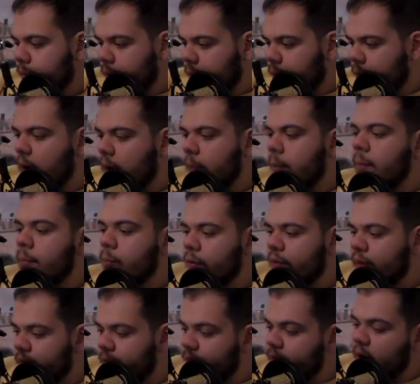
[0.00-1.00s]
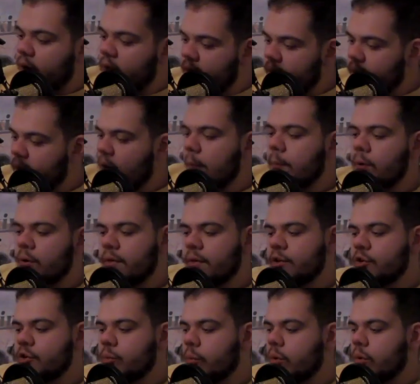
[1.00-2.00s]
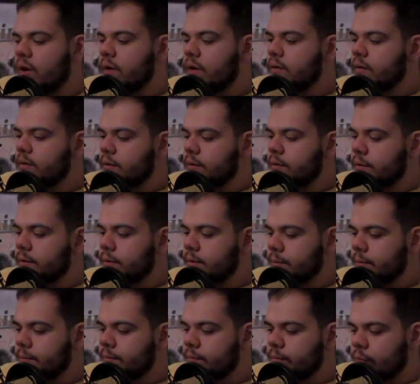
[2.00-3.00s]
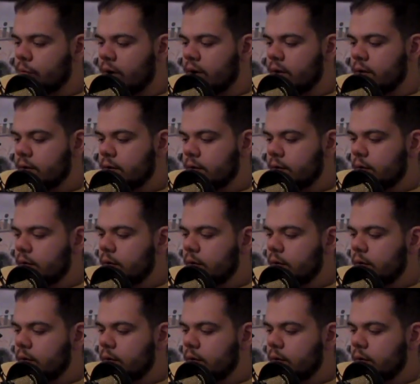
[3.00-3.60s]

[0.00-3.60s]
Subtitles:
come up with a fucking number that you want, right?